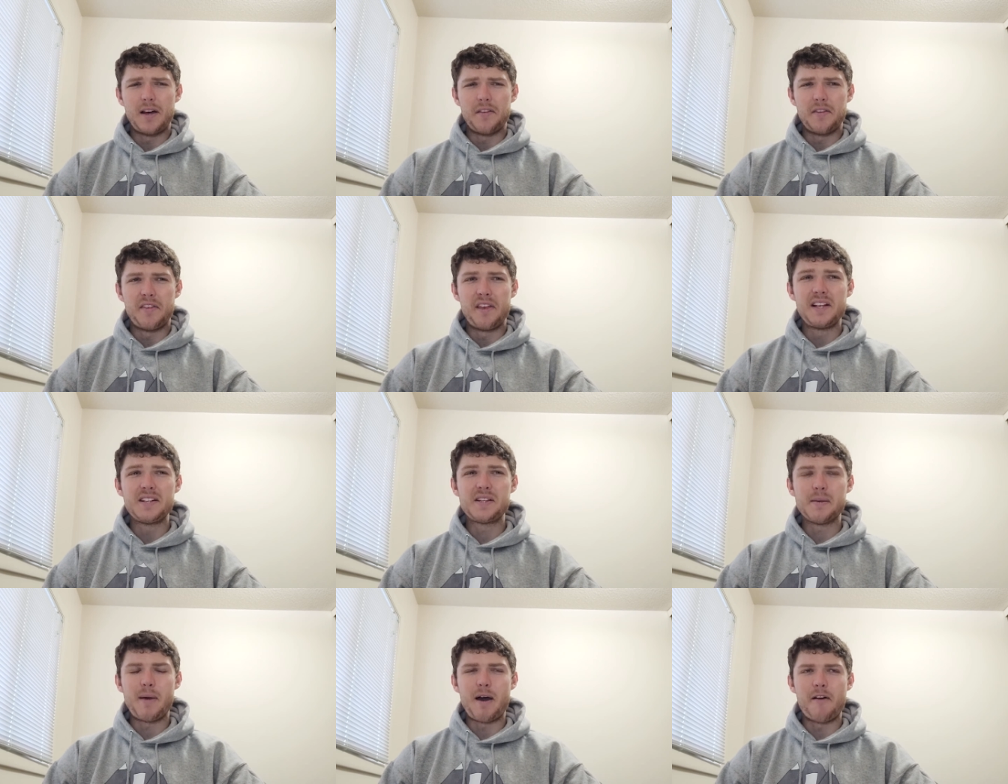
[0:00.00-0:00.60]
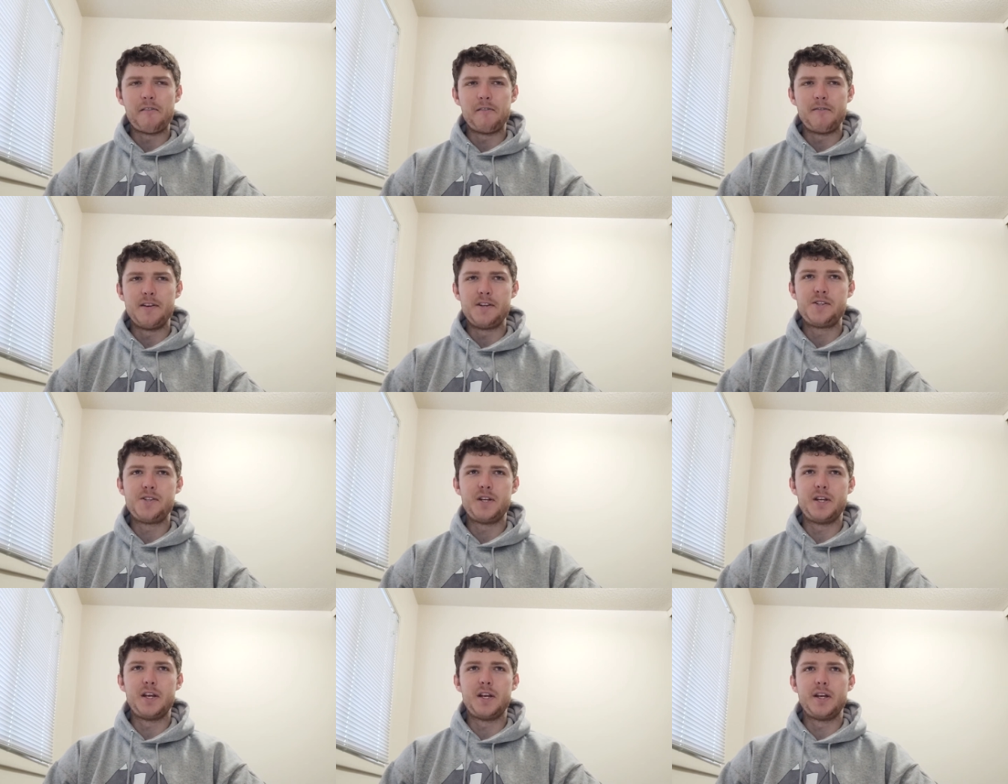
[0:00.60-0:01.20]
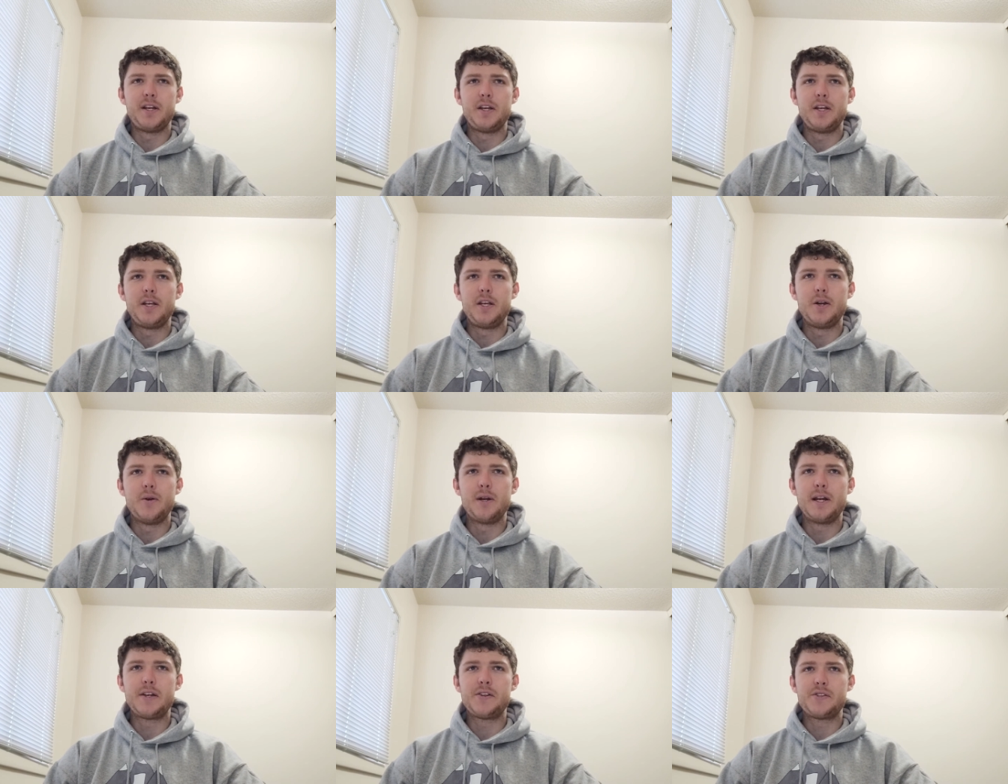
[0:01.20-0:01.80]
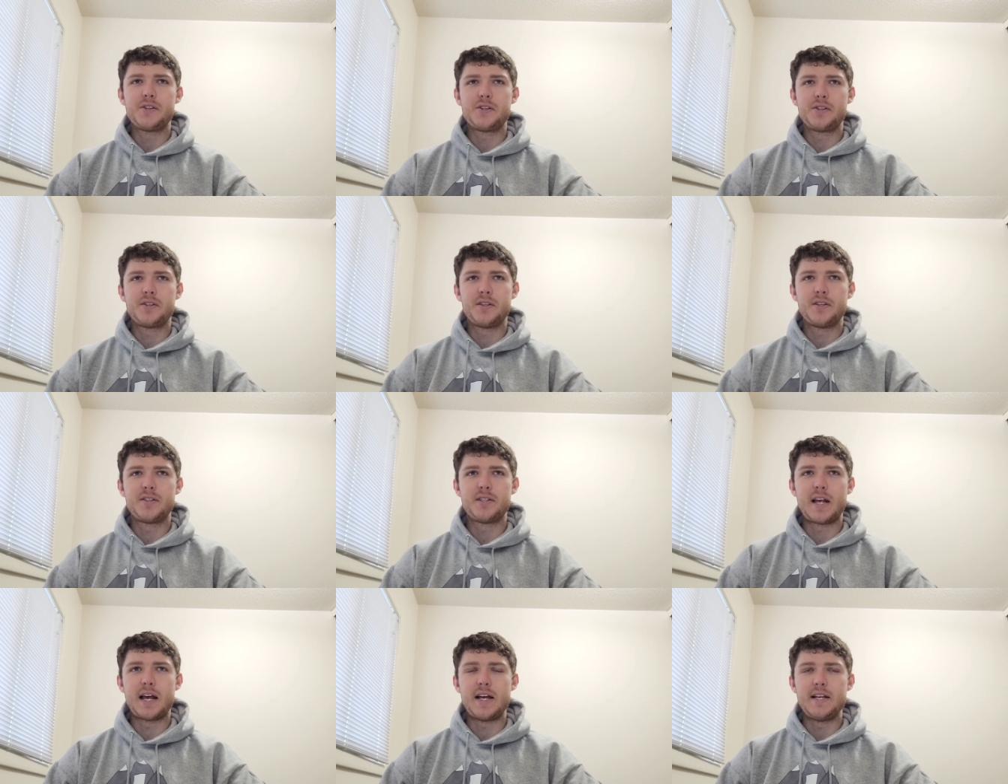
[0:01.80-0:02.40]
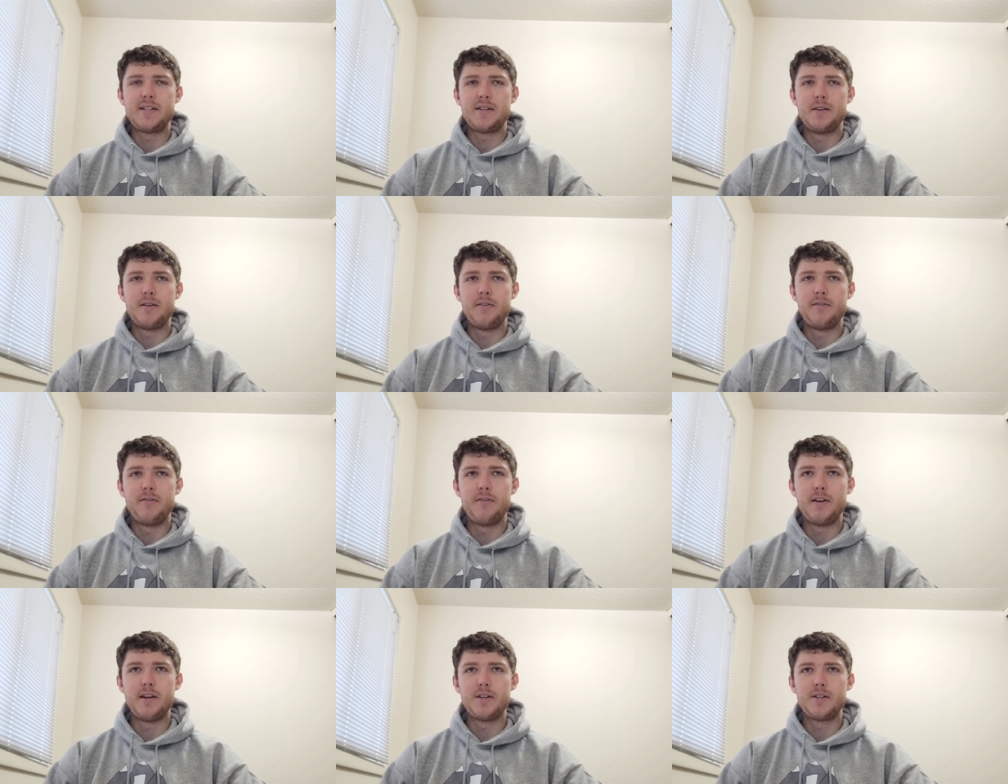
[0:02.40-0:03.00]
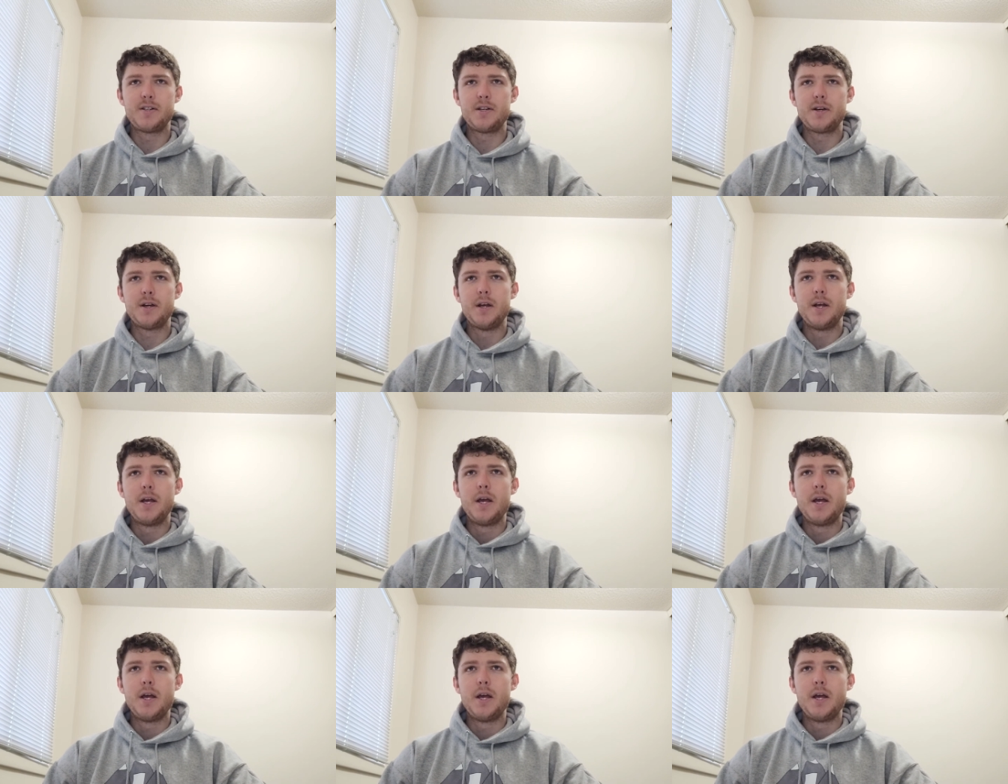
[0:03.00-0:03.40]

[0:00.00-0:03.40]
things about fishing, not just the size of the fish.